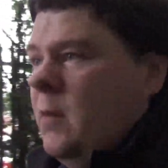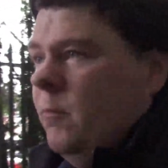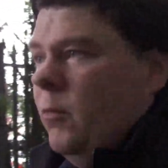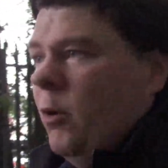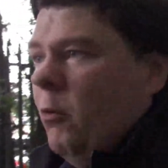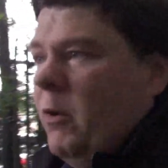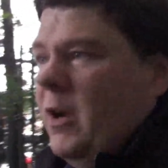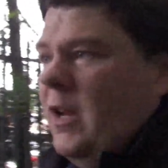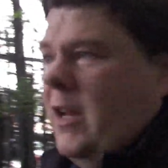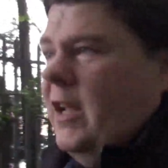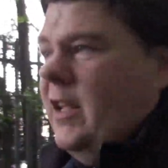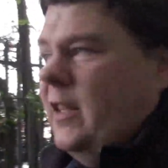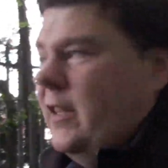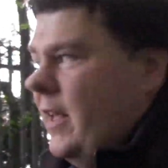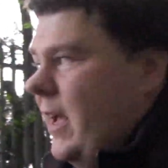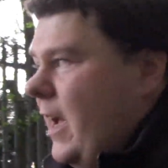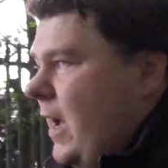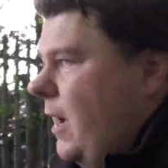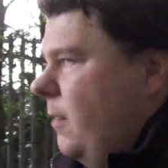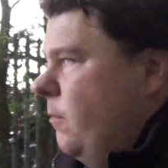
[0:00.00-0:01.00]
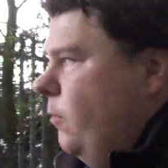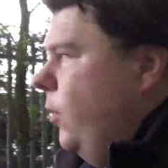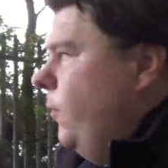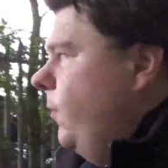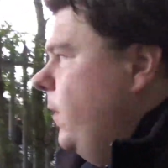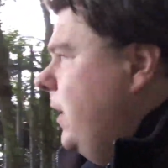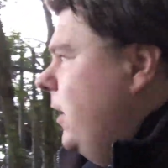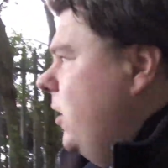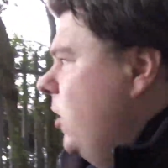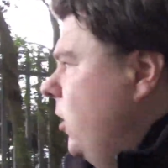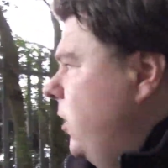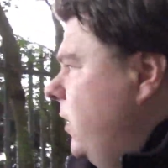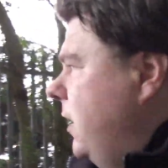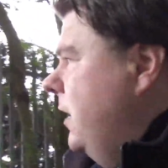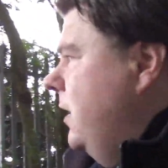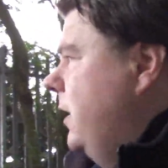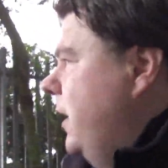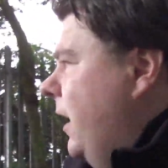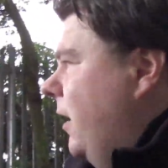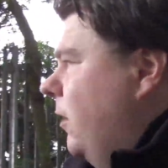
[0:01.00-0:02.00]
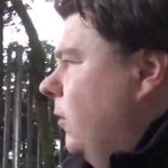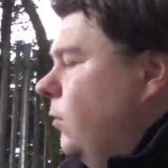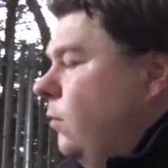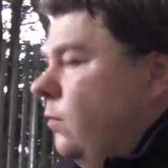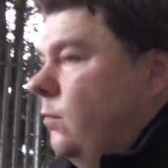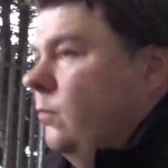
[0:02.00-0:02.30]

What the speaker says: But we're in this lovely cutting now.